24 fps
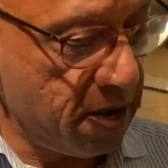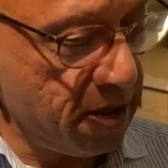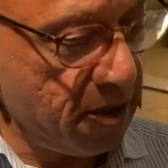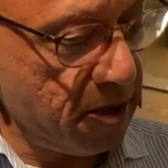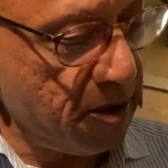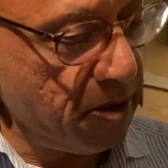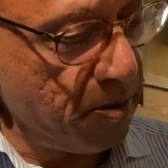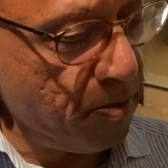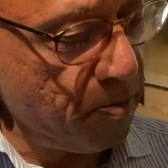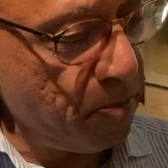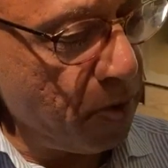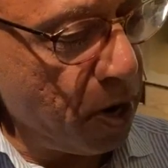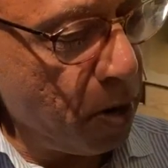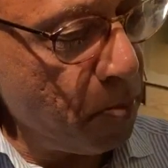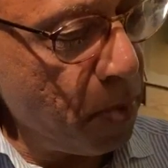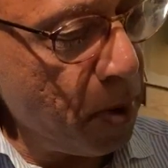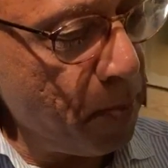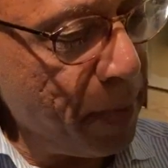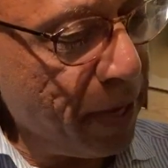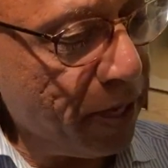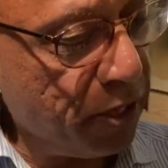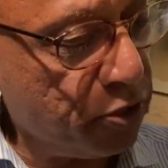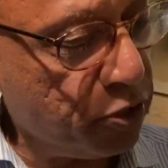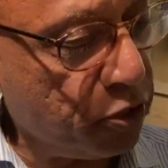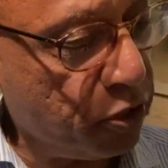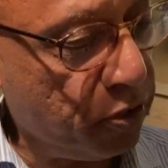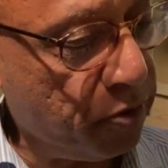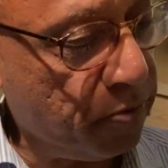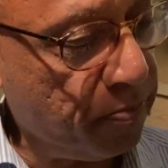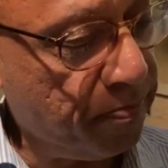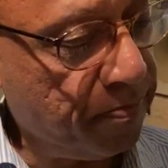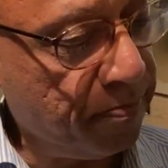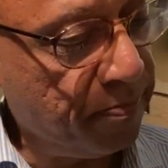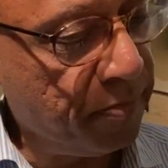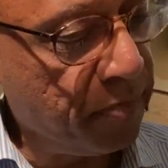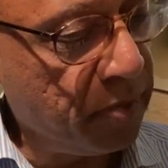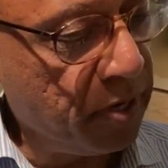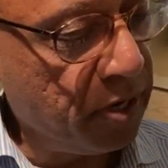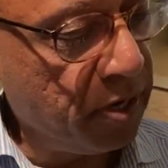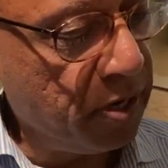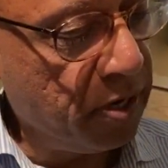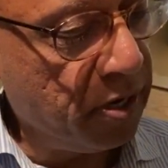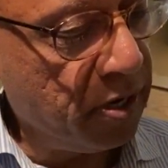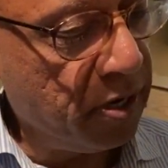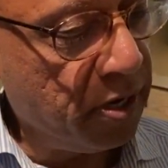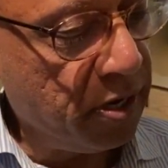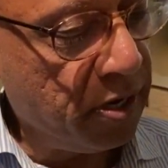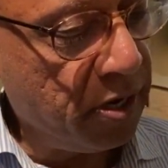a memento,
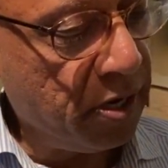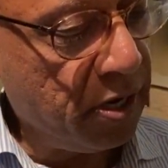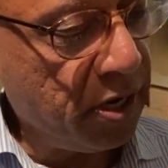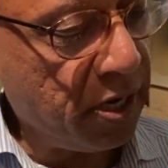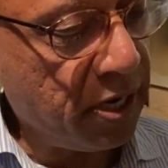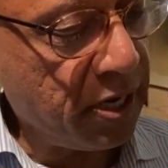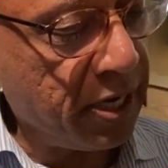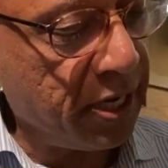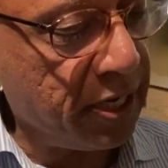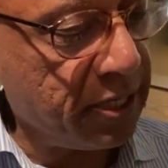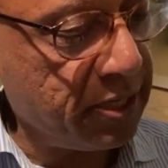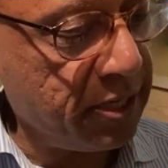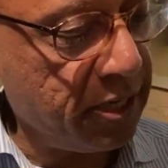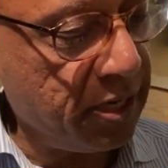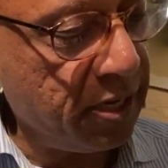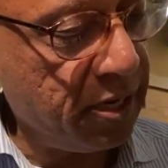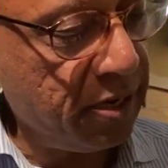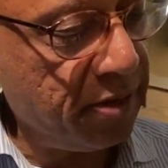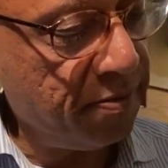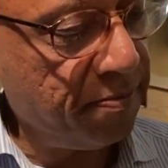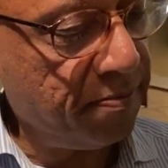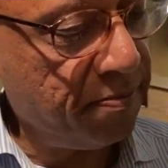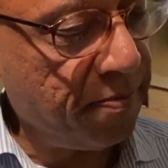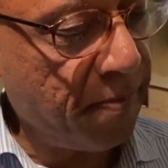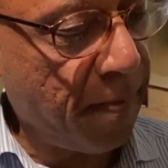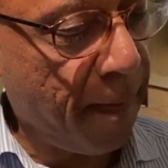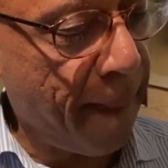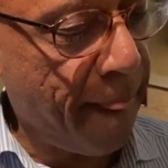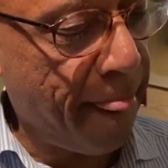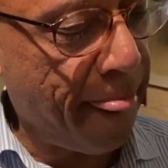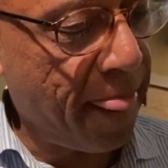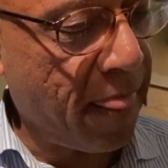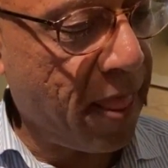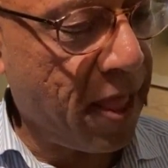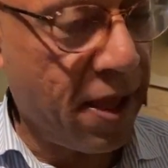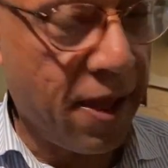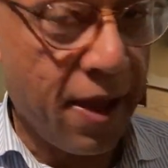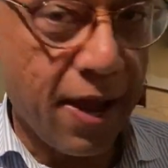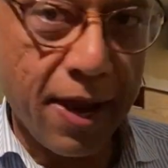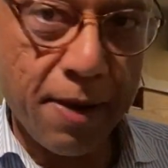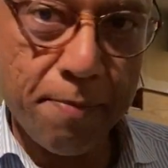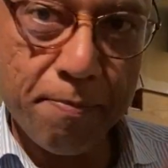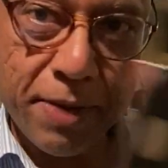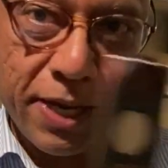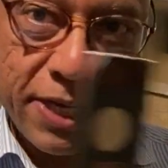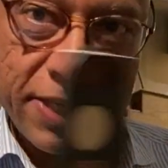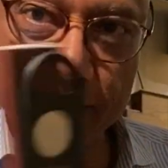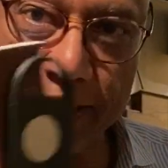a cutter
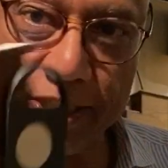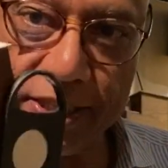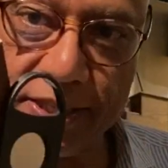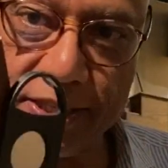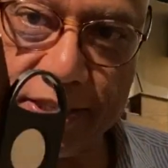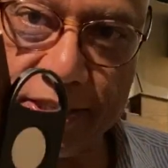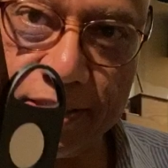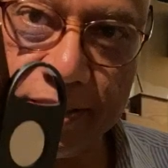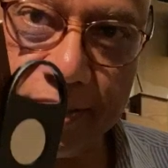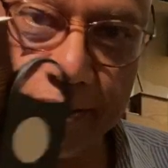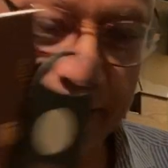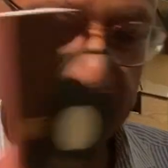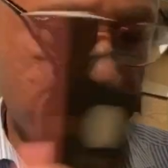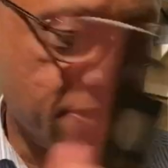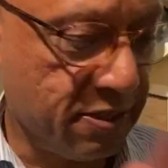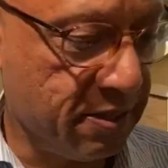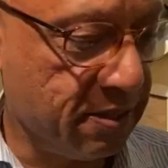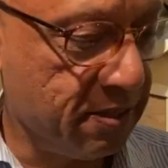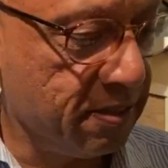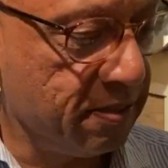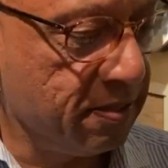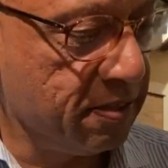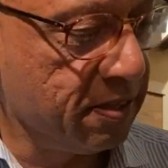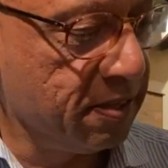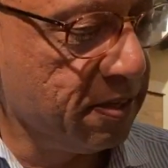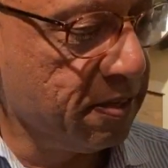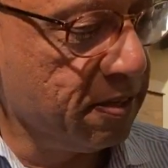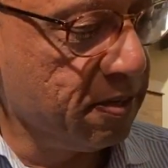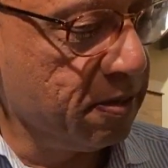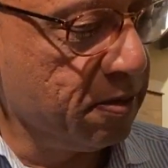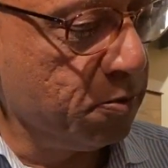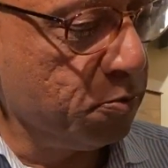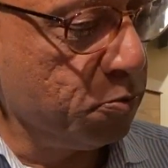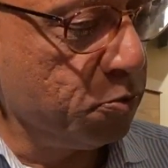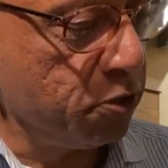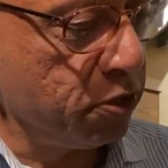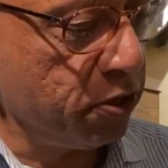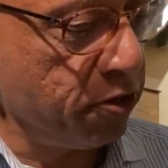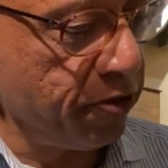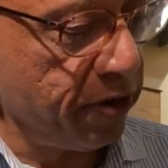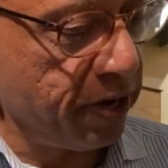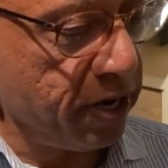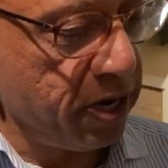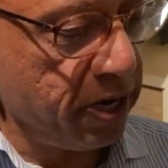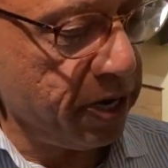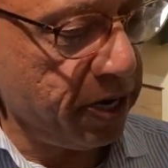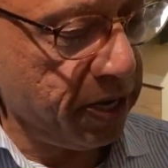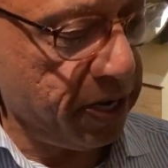and matches. What a
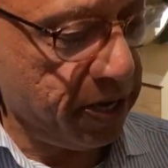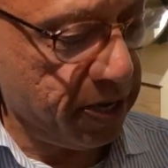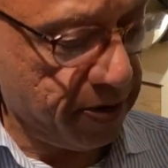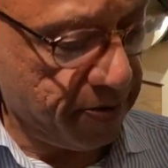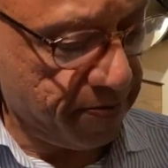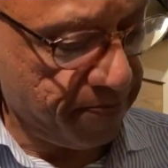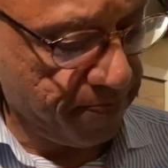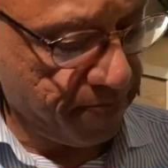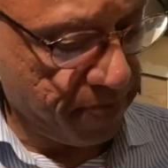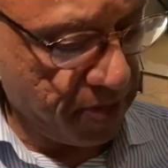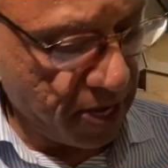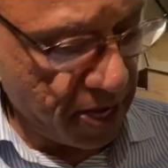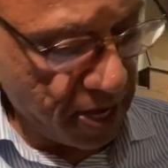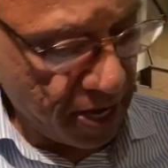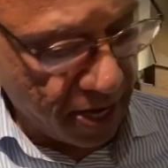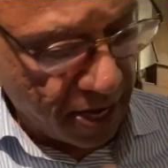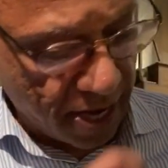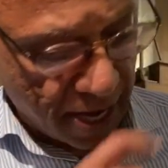great idea, hey?